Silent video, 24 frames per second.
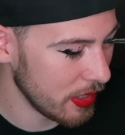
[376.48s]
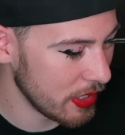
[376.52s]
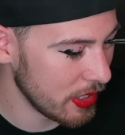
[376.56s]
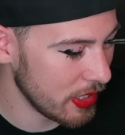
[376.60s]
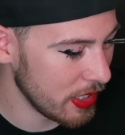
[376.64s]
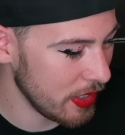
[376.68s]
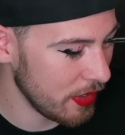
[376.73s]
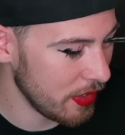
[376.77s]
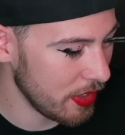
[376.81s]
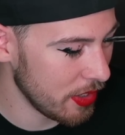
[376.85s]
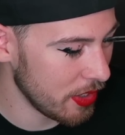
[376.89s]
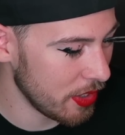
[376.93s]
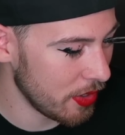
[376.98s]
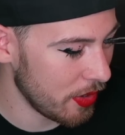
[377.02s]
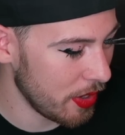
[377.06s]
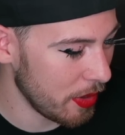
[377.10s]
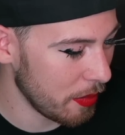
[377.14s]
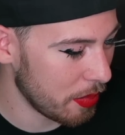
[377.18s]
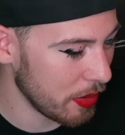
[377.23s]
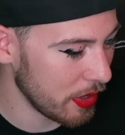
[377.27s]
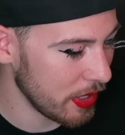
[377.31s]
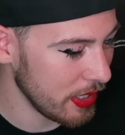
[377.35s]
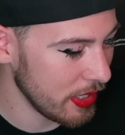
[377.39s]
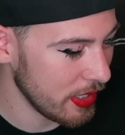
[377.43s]
Is it even in the
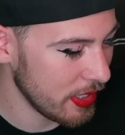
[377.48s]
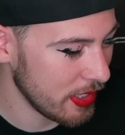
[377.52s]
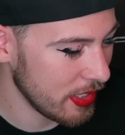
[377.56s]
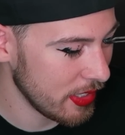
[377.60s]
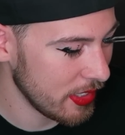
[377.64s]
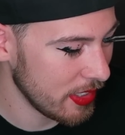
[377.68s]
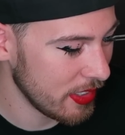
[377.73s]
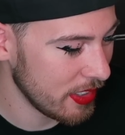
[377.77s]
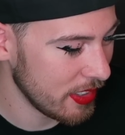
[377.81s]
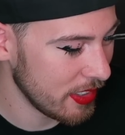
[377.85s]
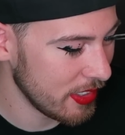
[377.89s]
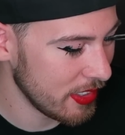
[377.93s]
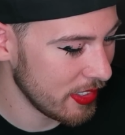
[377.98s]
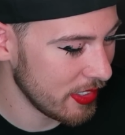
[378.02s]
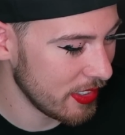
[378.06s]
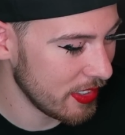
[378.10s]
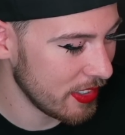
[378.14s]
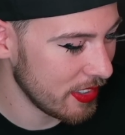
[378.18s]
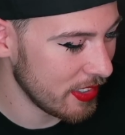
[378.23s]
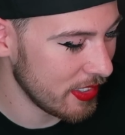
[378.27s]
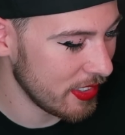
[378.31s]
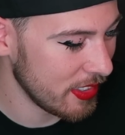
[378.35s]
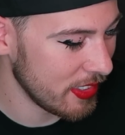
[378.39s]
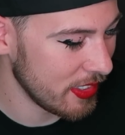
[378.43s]
right place?
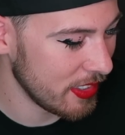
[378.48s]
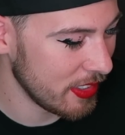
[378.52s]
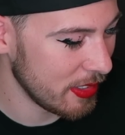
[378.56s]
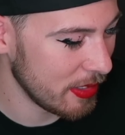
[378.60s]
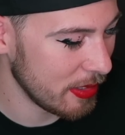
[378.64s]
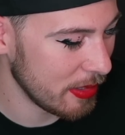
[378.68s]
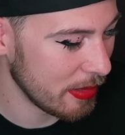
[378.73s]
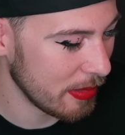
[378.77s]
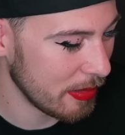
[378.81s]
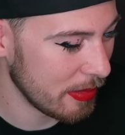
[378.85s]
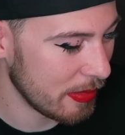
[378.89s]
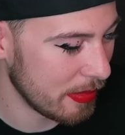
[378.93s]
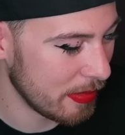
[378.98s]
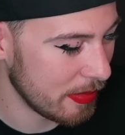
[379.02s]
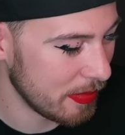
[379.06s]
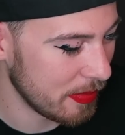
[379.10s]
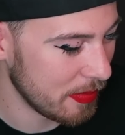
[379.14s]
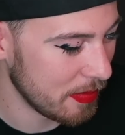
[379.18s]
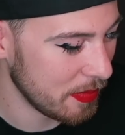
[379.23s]
Um, I hope so.